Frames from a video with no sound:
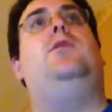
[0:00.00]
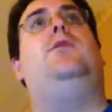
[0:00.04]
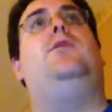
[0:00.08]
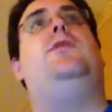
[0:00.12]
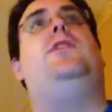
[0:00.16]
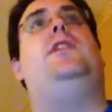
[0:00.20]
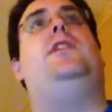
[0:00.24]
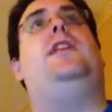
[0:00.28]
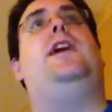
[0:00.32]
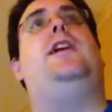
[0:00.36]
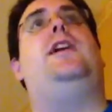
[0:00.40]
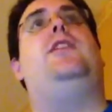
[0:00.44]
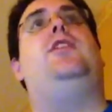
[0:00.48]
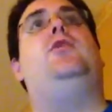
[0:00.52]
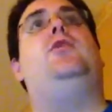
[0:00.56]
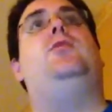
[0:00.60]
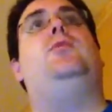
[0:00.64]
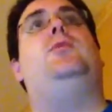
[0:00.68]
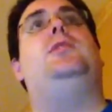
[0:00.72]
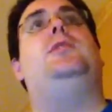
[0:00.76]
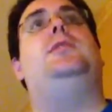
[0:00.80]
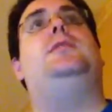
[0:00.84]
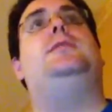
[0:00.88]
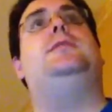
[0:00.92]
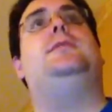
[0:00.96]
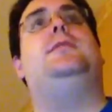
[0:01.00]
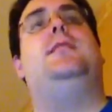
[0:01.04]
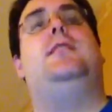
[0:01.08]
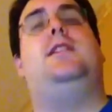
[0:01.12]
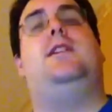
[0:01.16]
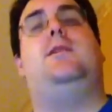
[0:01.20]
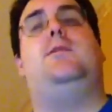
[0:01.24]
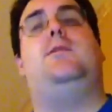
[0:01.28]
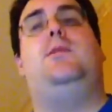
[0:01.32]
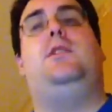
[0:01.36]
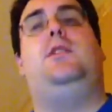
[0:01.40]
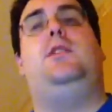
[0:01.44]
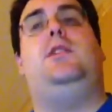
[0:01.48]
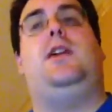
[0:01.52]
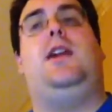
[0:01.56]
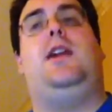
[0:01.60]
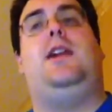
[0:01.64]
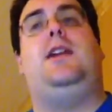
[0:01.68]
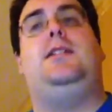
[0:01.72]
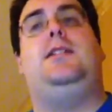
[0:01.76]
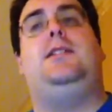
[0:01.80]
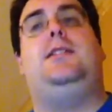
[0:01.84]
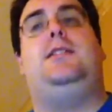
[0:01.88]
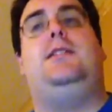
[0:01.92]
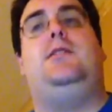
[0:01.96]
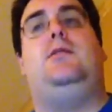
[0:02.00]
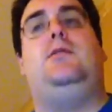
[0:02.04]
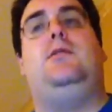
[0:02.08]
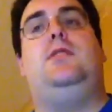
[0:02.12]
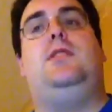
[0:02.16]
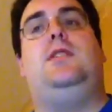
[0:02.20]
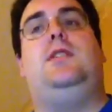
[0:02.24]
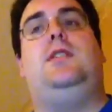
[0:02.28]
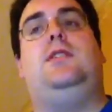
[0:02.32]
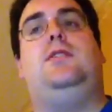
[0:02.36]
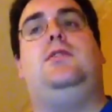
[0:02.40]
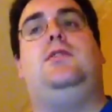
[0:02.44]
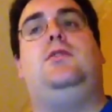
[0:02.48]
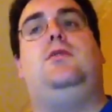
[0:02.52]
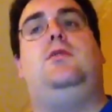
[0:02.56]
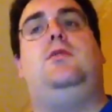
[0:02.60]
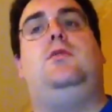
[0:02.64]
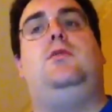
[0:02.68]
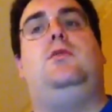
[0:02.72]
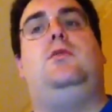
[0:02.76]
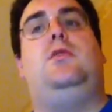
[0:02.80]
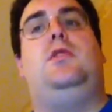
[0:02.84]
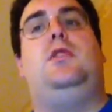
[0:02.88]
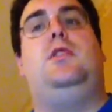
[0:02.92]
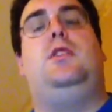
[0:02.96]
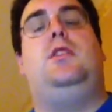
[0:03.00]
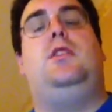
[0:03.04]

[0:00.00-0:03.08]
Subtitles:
philanthropists, say like Bill Gates, using it to